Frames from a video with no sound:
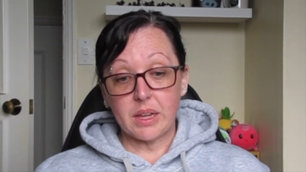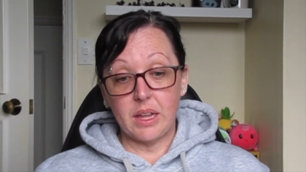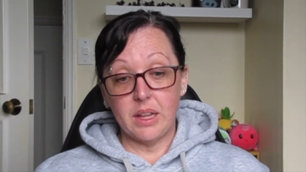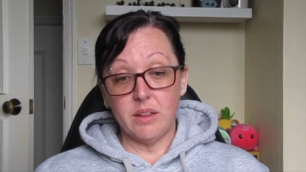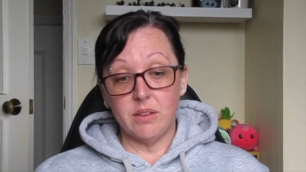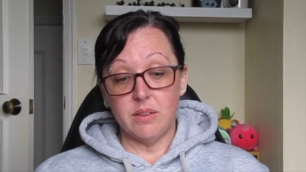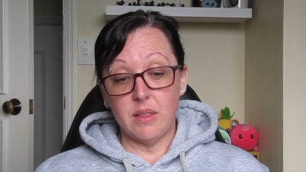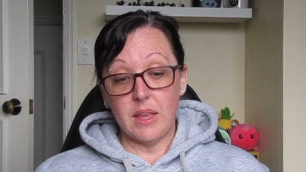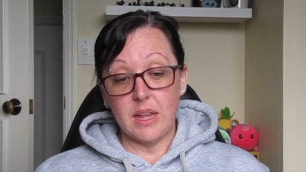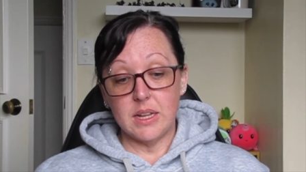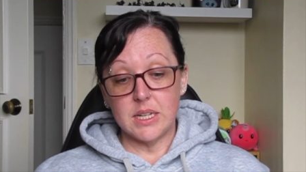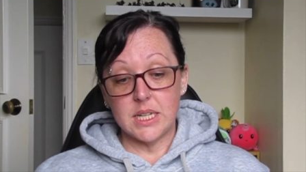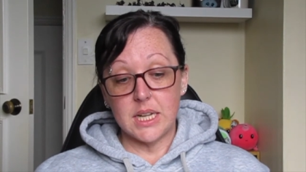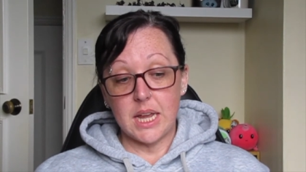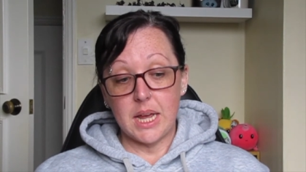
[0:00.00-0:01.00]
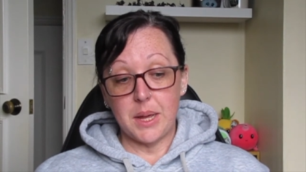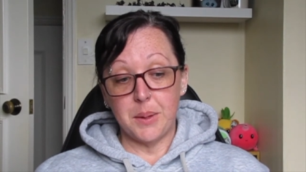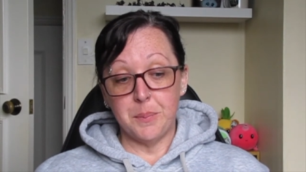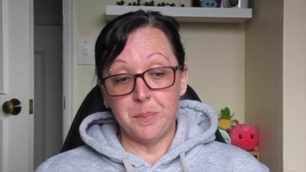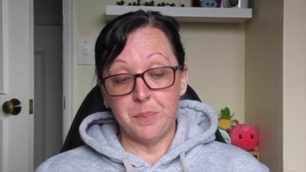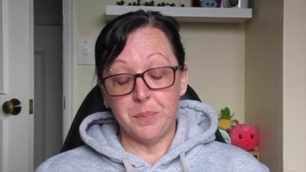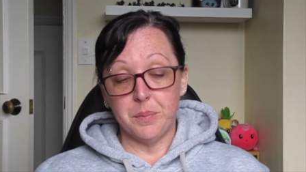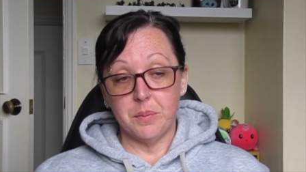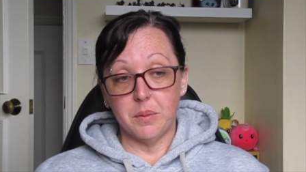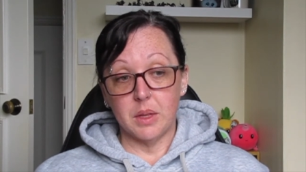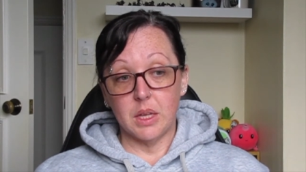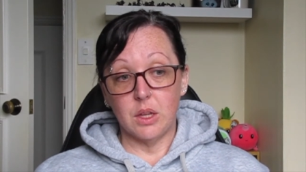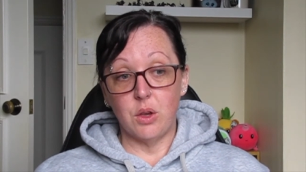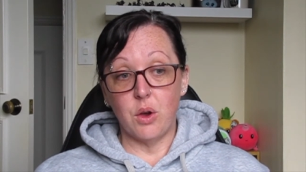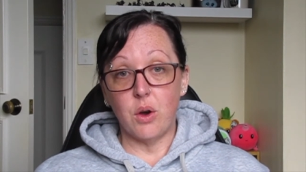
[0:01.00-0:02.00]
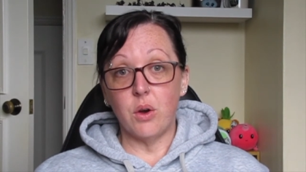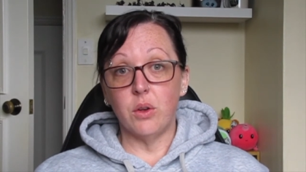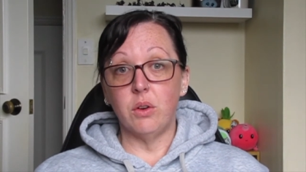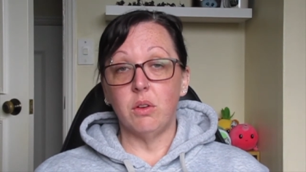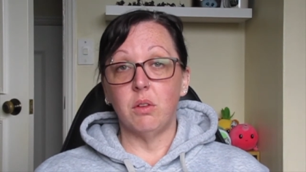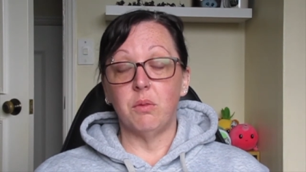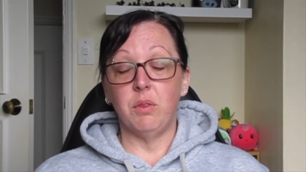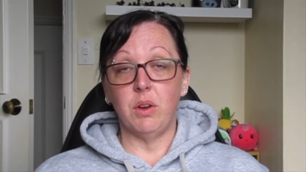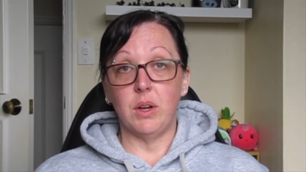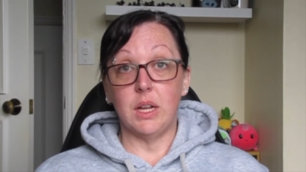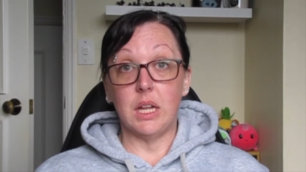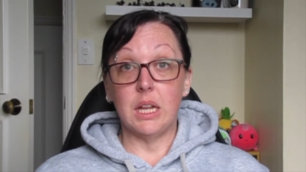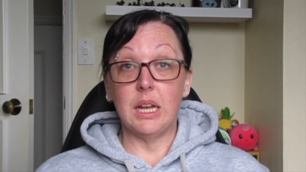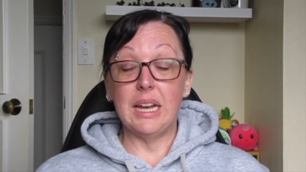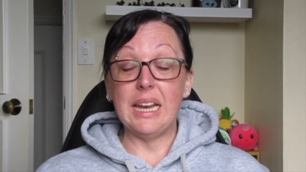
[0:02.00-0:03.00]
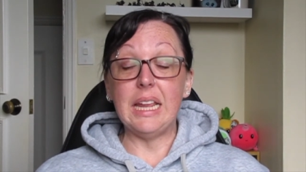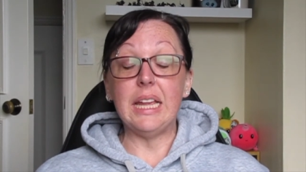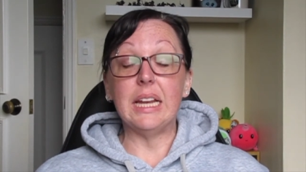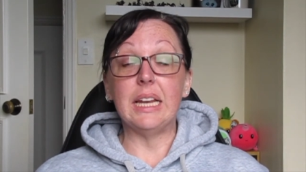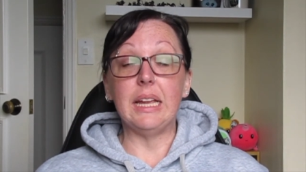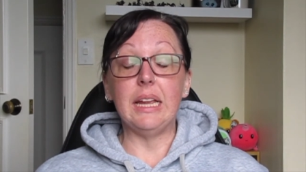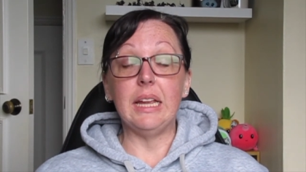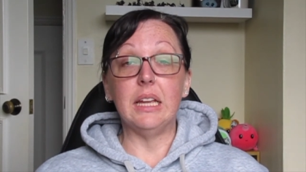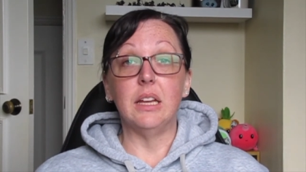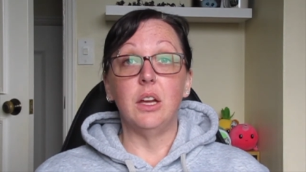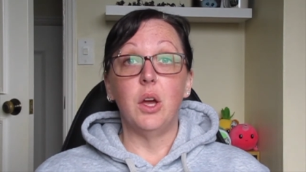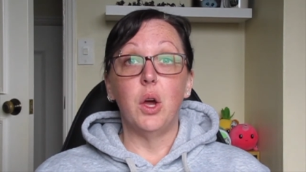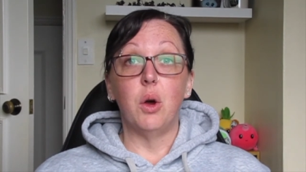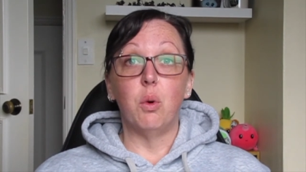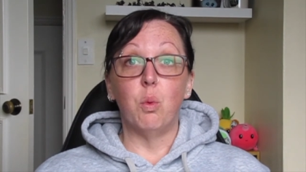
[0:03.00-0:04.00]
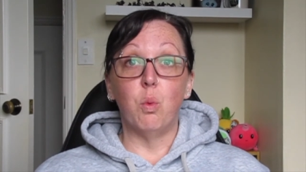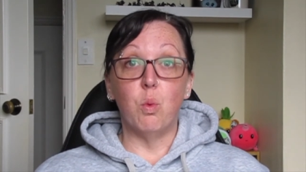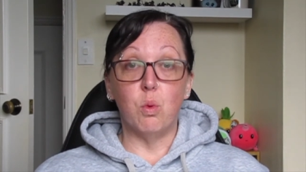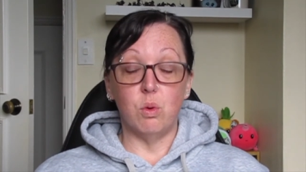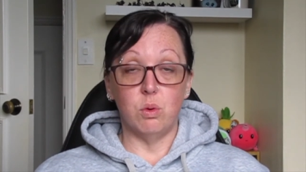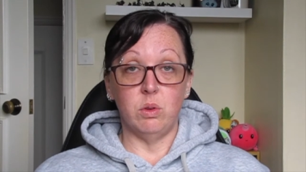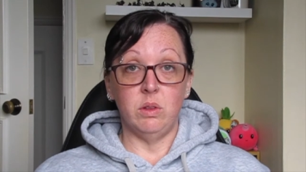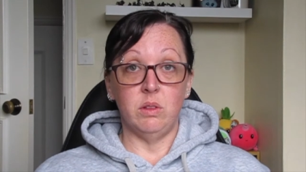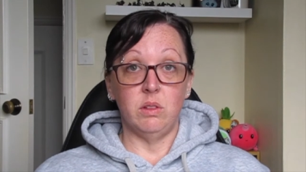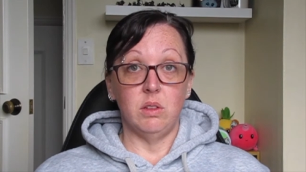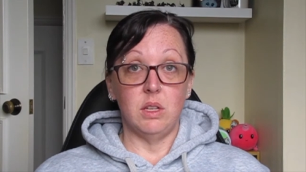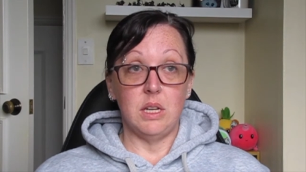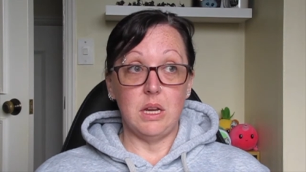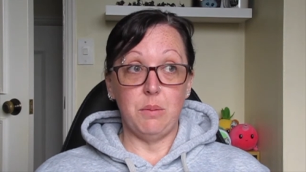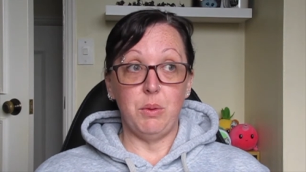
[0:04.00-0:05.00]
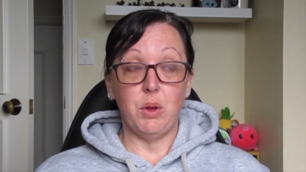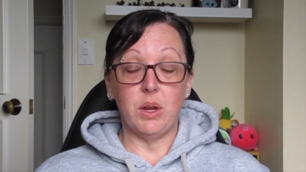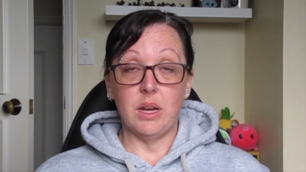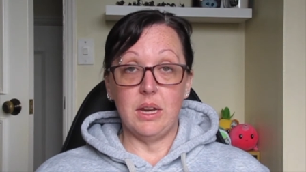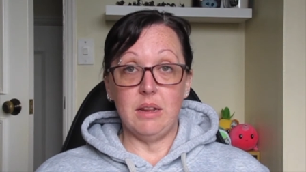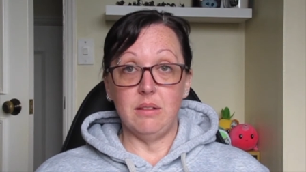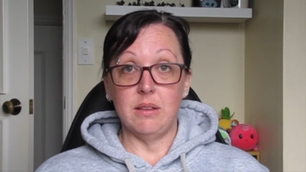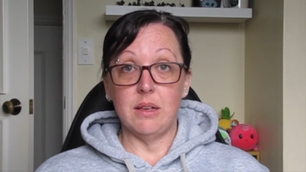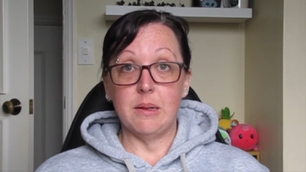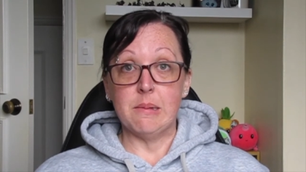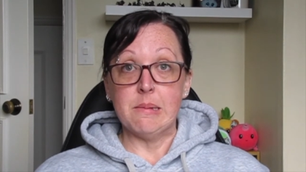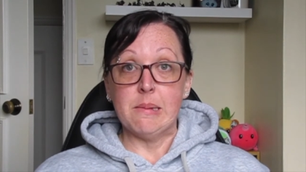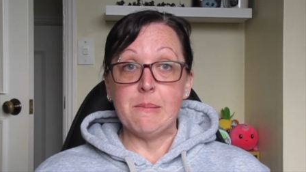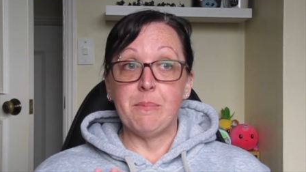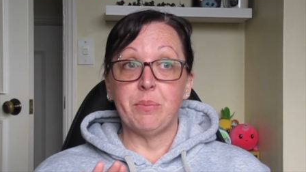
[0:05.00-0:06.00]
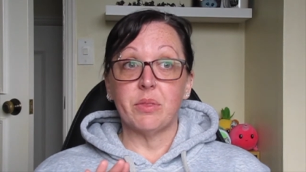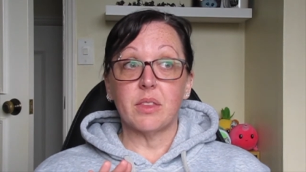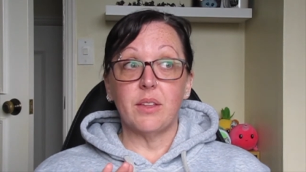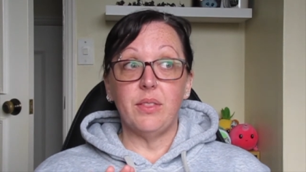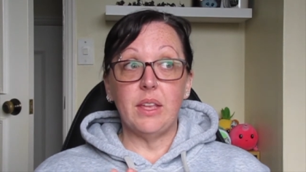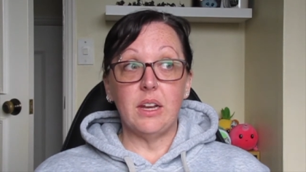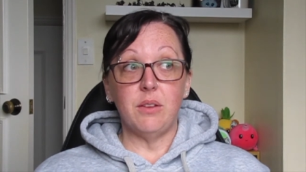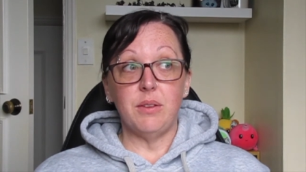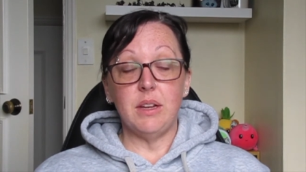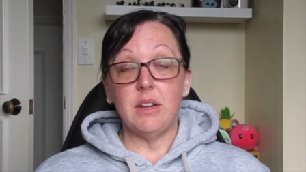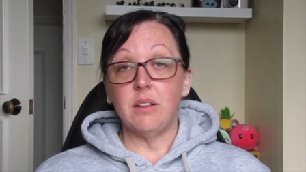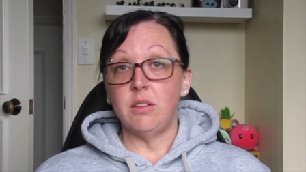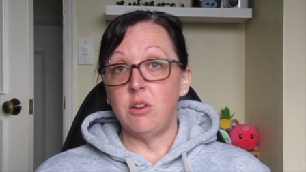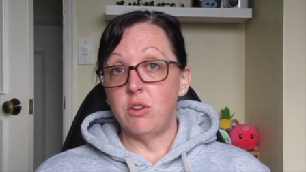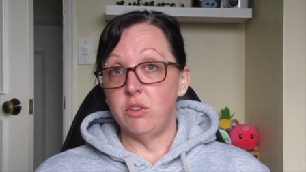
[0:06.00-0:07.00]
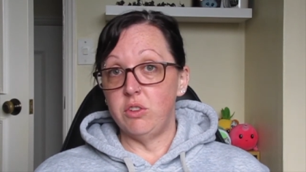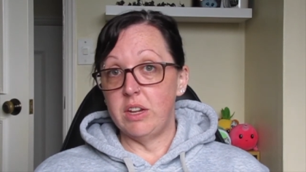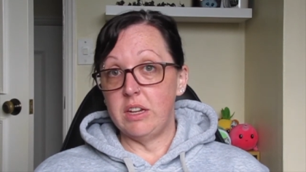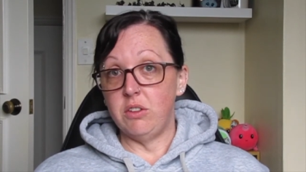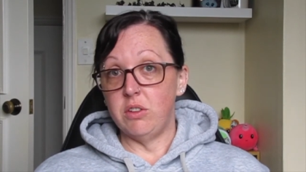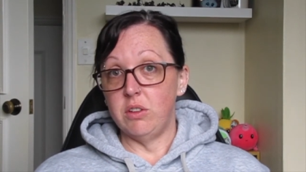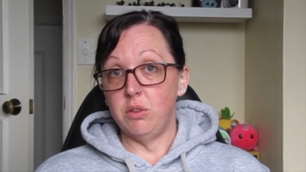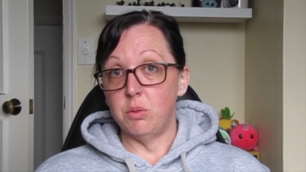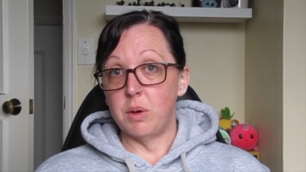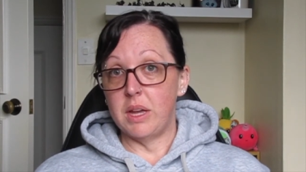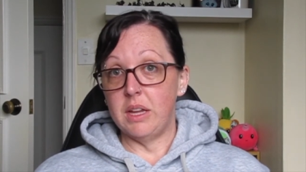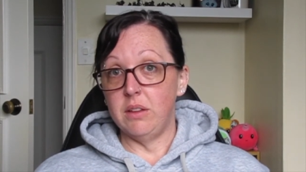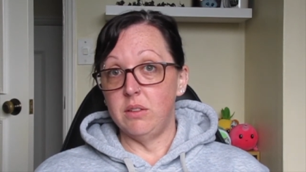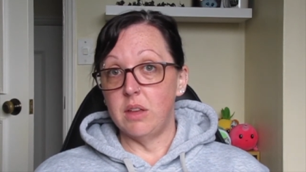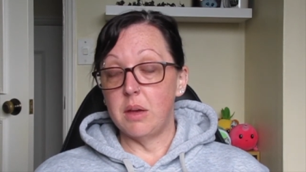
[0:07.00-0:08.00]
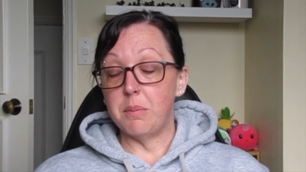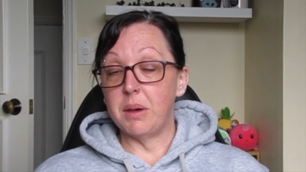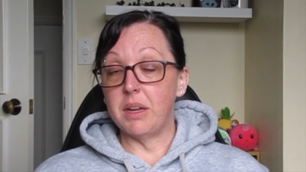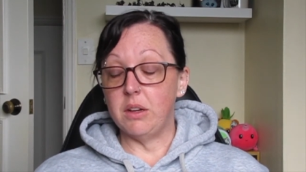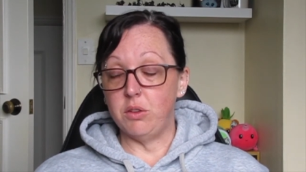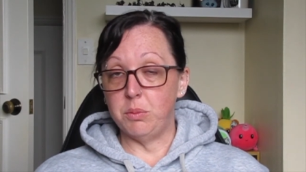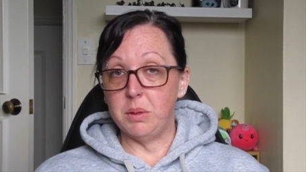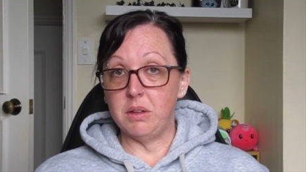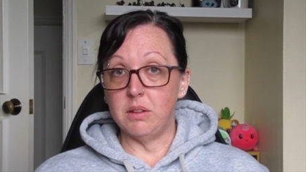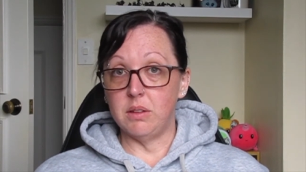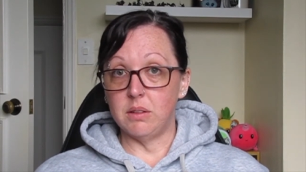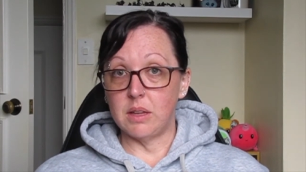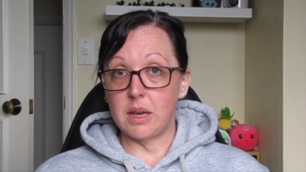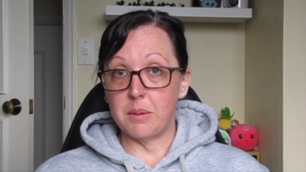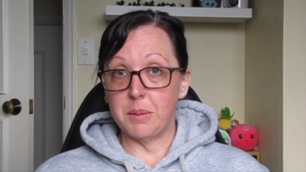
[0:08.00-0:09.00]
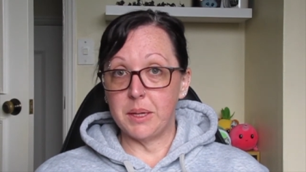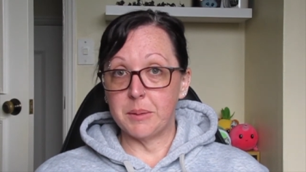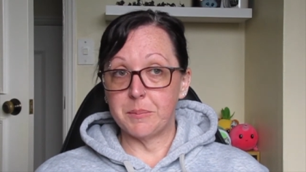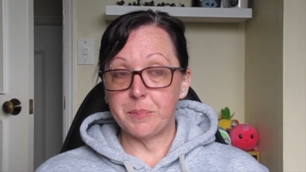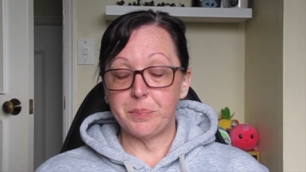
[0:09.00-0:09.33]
is that um, God very clearly warns Nebuchadnezzar that if he does not change his ways, a punishment is coming.